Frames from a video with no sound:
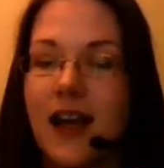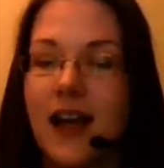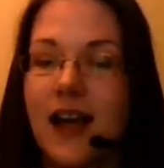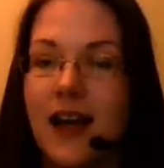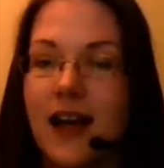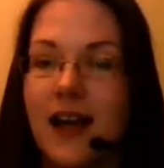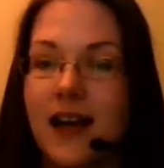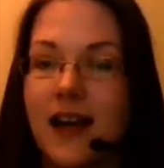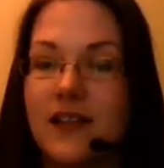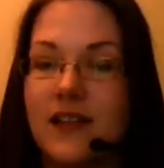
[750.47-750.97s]

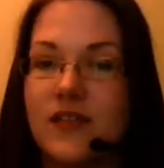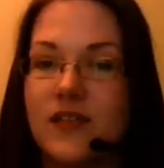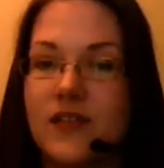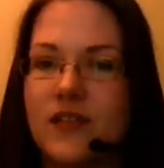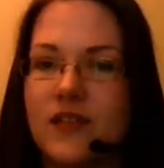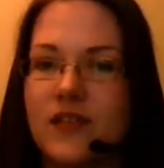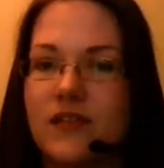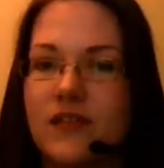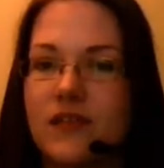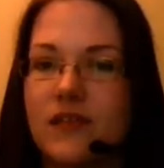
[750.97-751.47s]
And
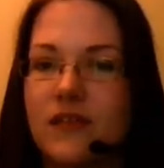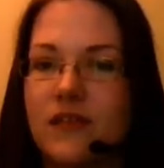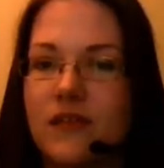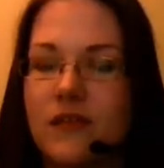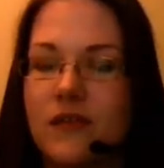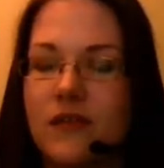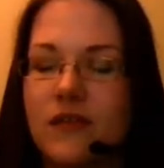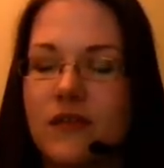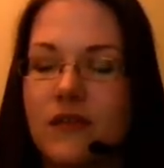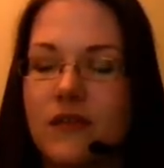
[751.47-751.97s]

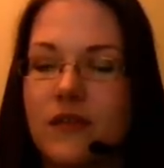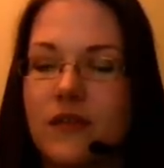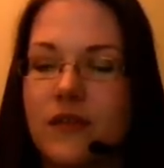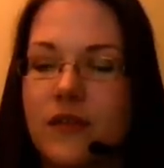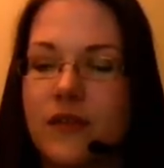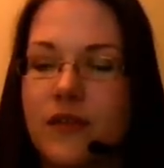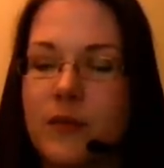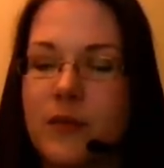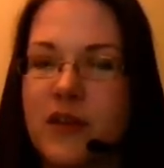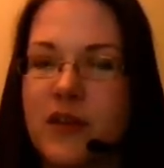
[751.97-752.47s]

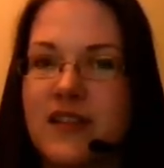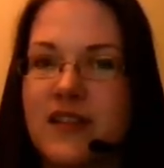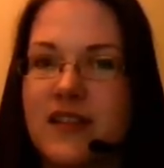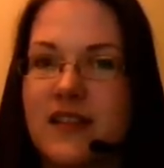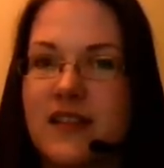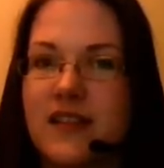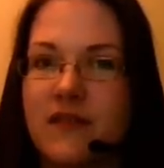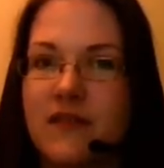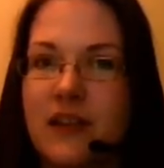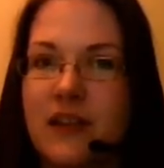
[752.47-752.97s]
through a process
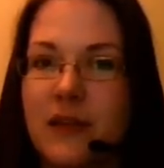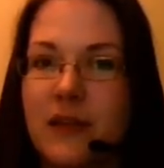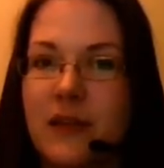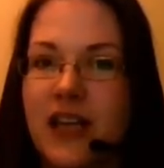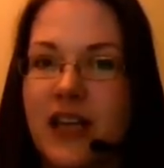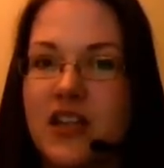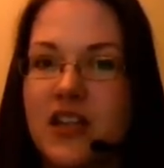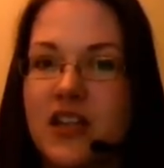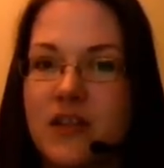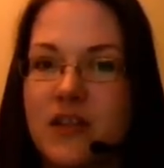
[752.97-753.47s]
of
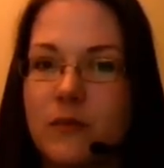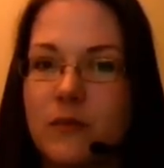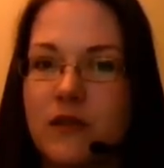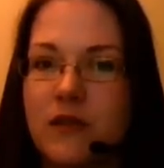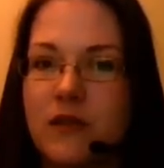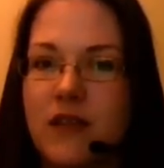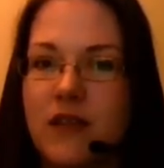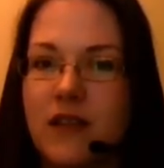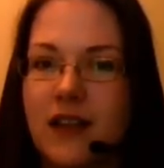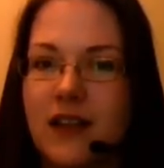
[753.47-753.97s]
elimination, we
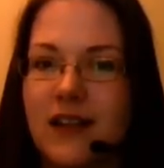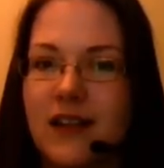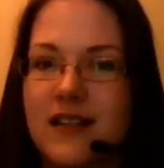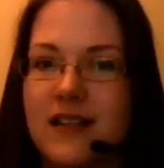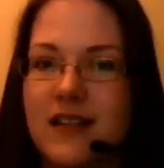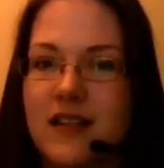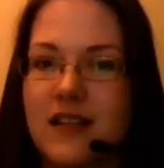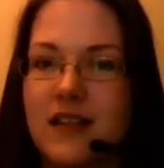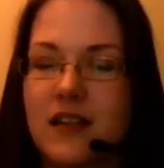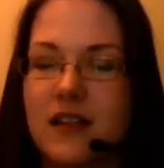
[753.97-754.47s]

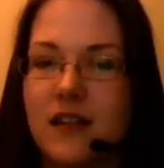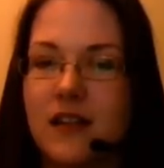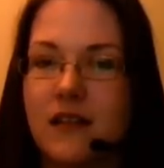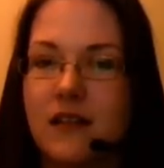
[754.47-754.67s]
realised that